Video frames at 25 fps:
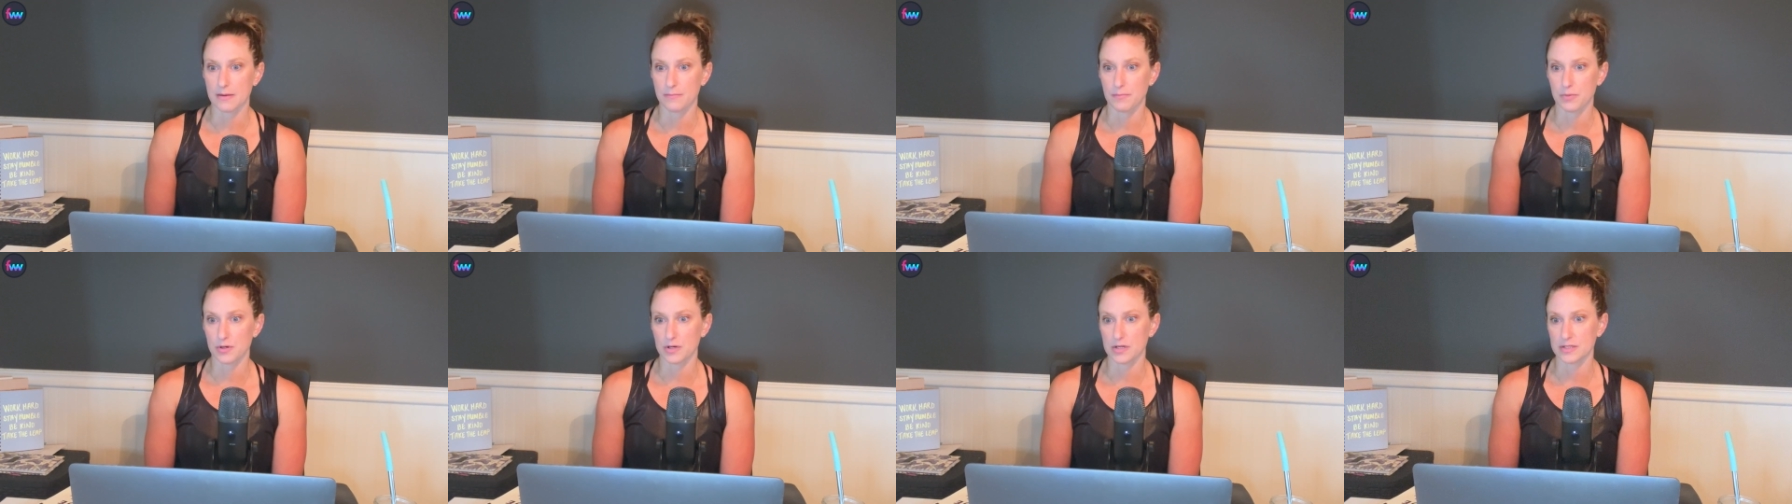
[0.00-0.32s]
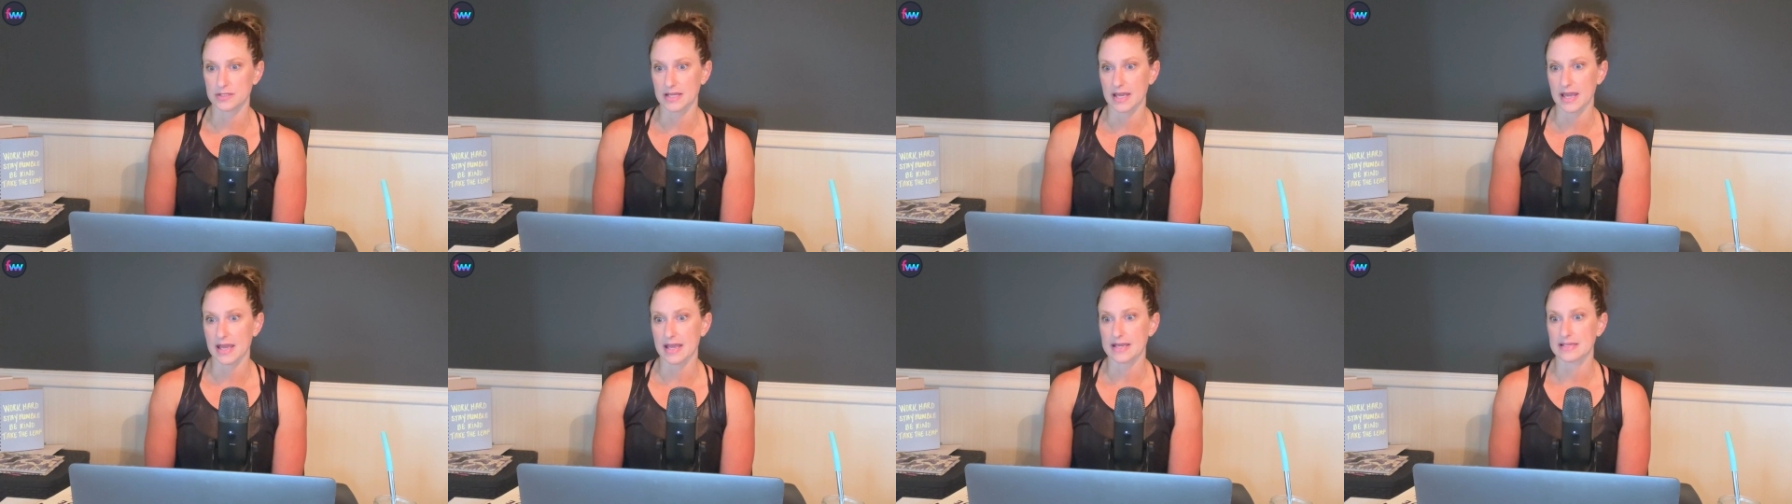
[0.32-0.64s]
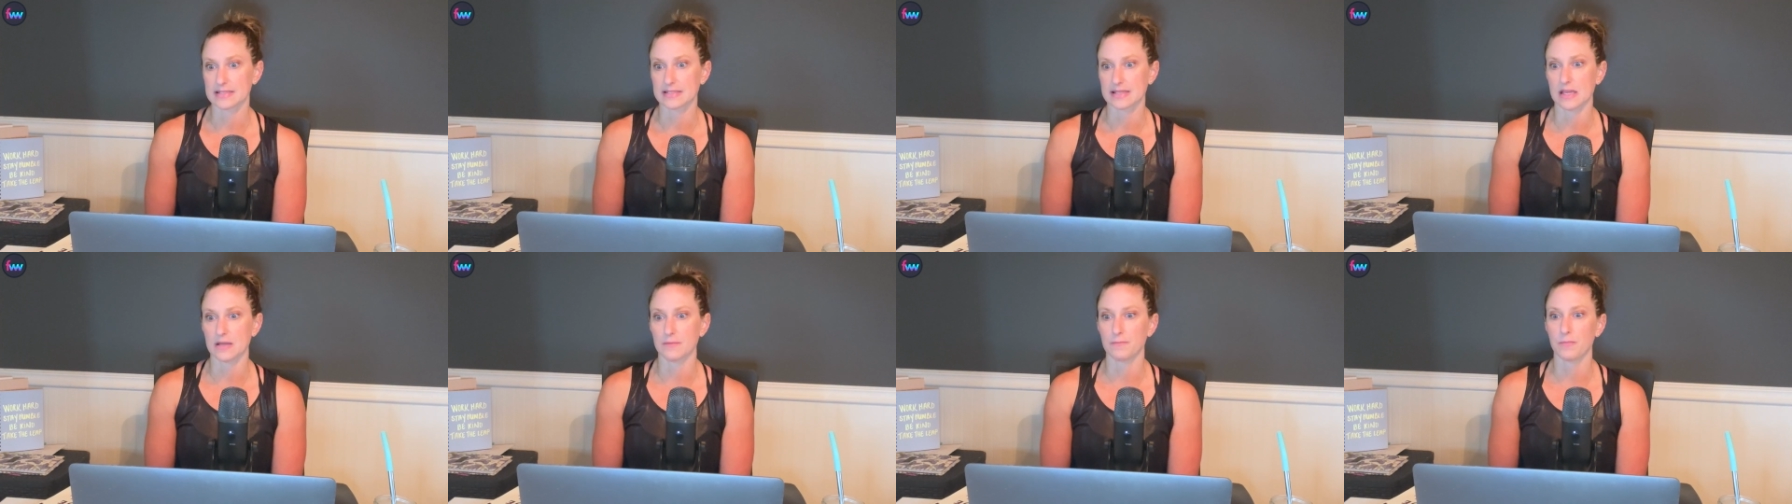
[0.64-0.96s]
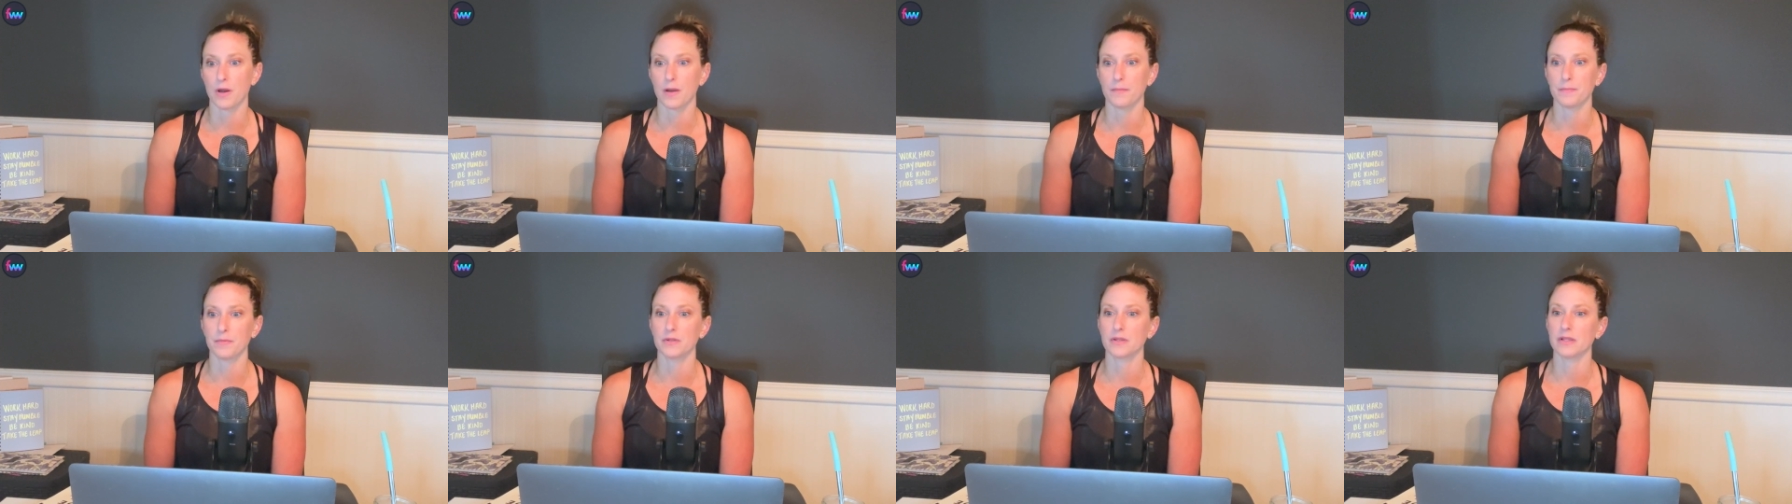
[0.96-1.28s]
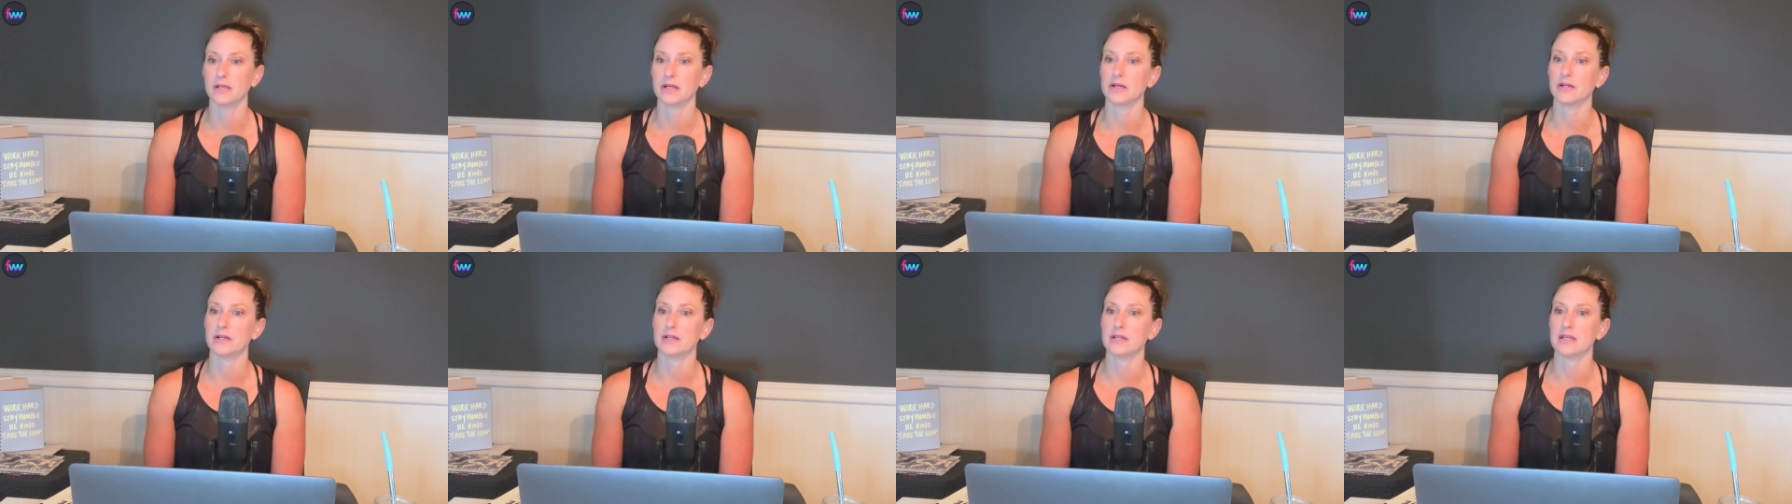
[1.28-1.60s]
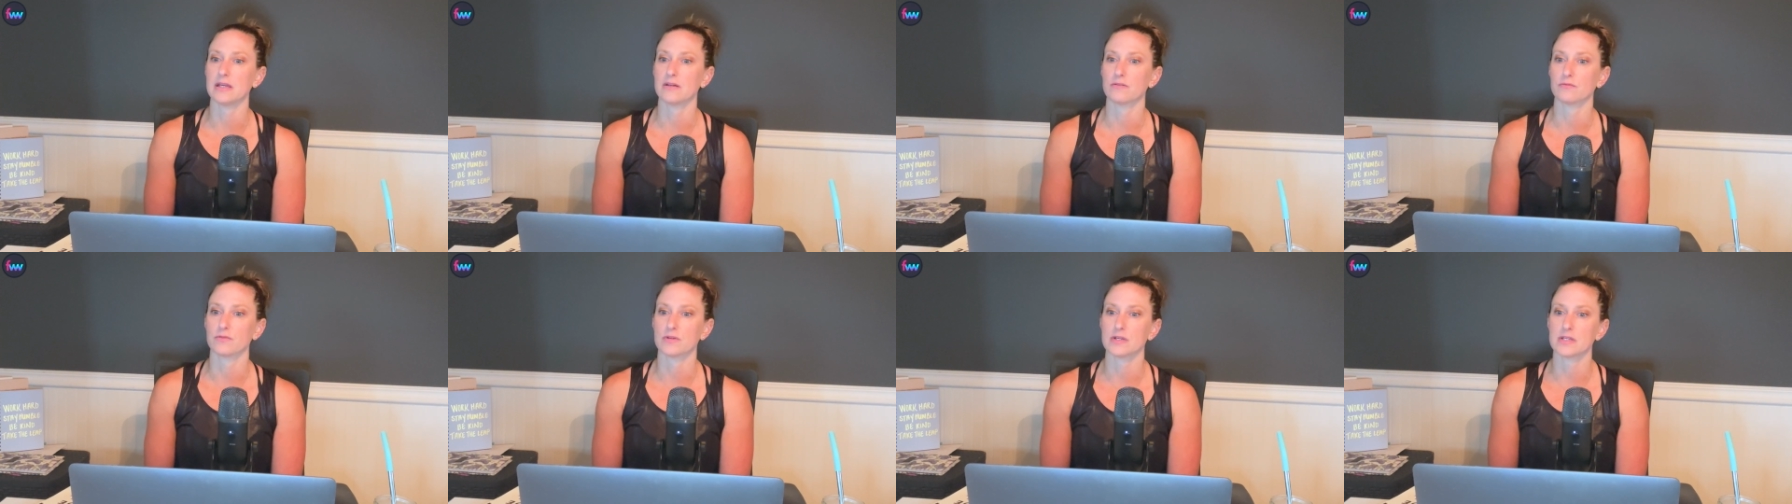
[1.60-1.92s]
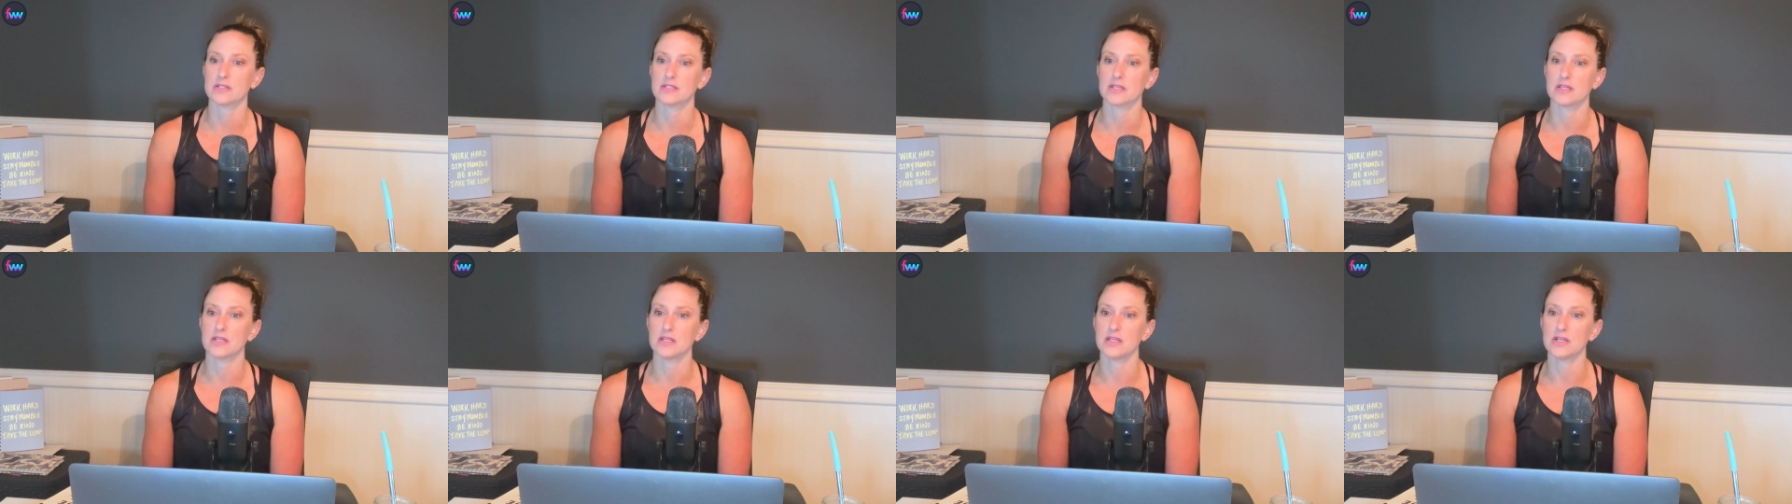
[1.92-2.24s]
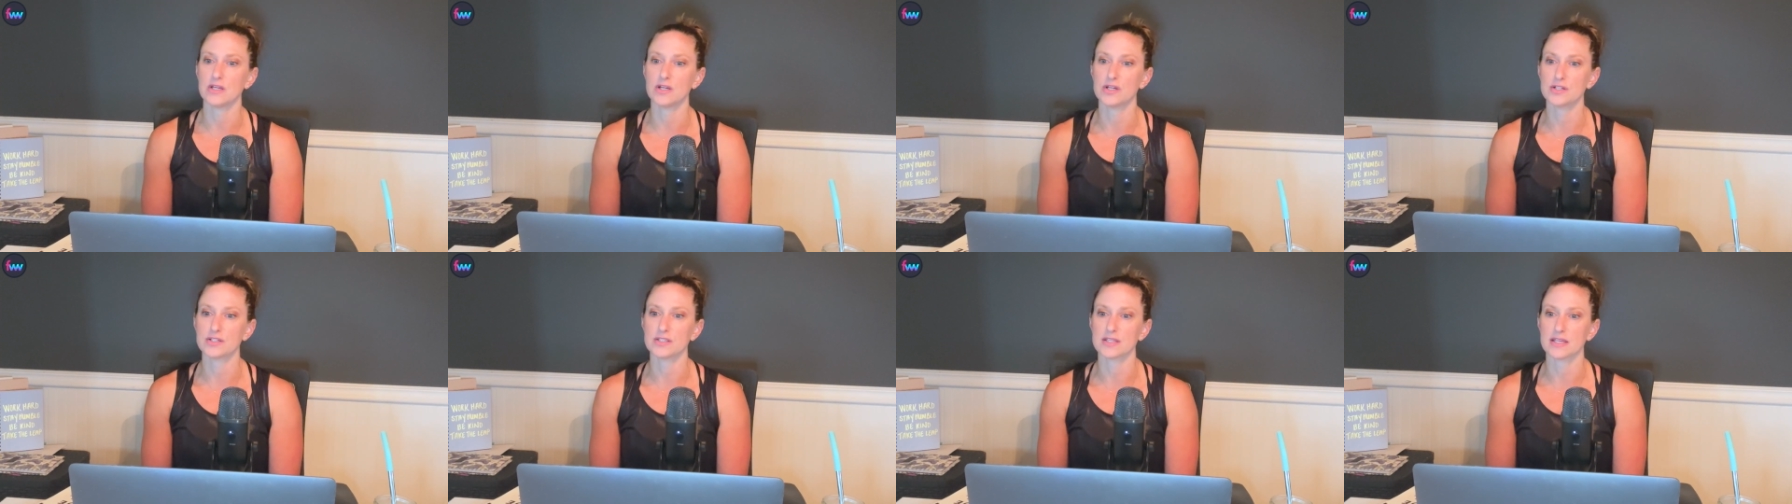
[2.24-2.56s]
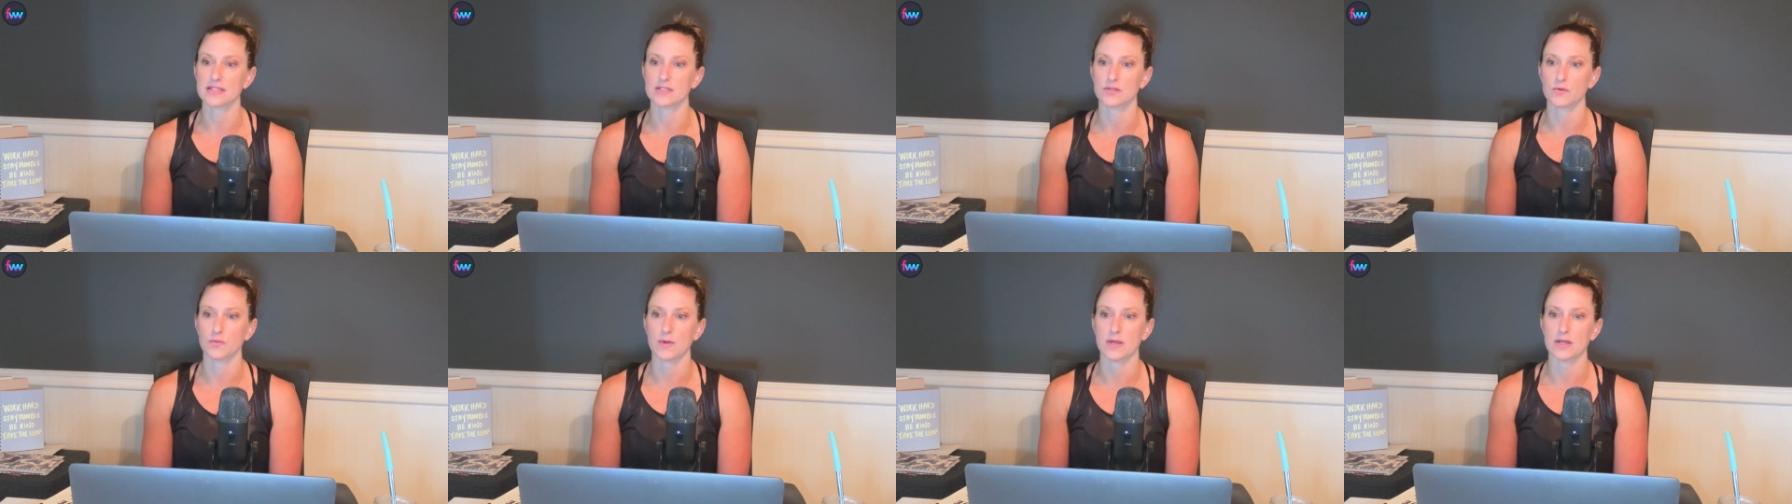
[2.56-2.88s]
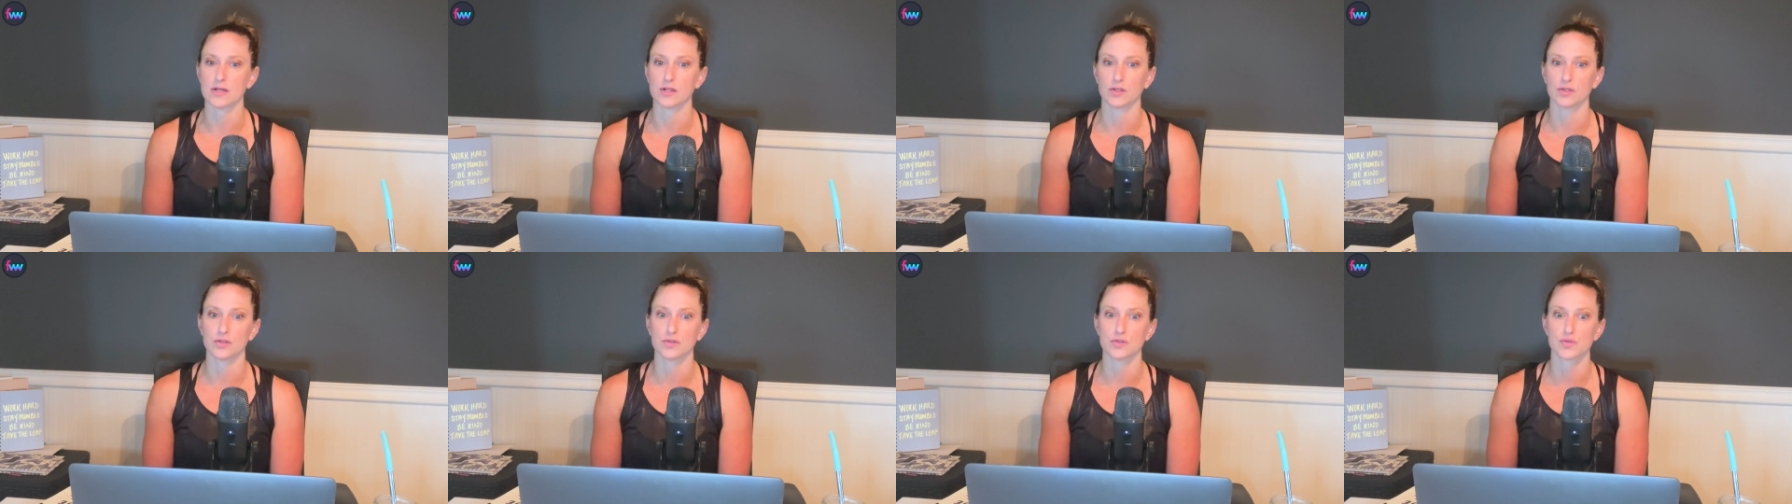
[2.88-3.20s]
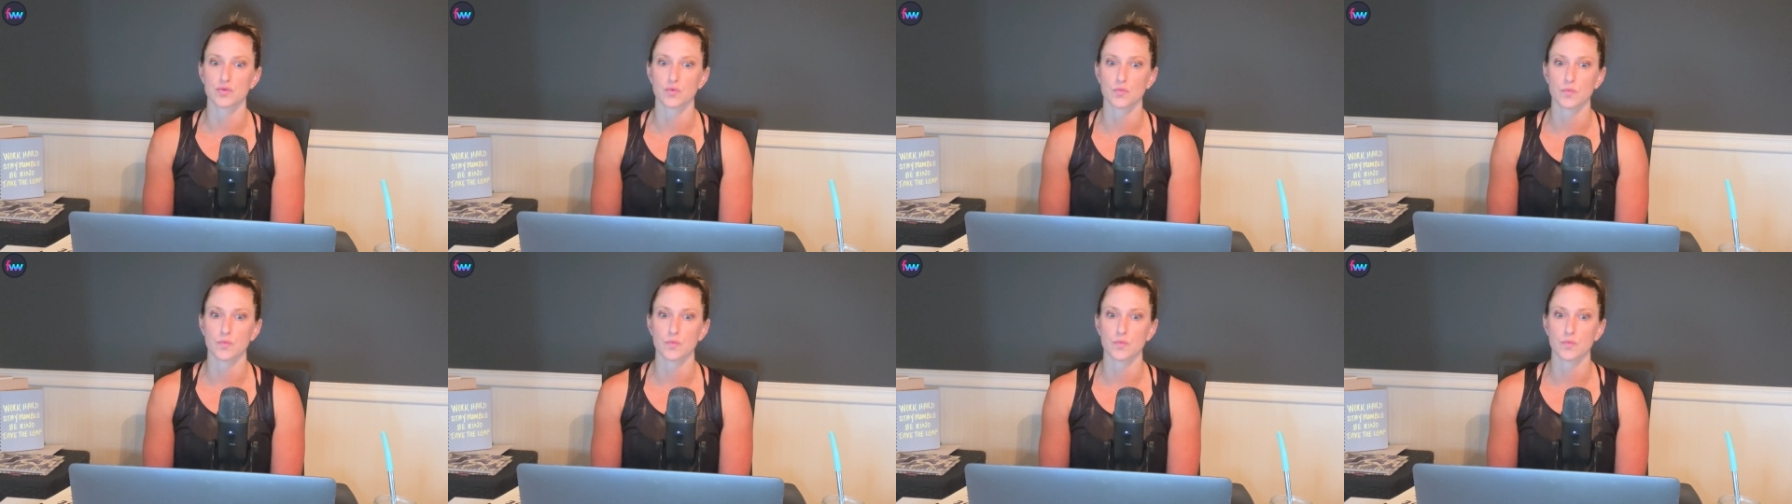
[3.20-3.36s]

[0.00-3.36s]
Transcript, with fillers: per day, has gained popularity in recent years as a way to lose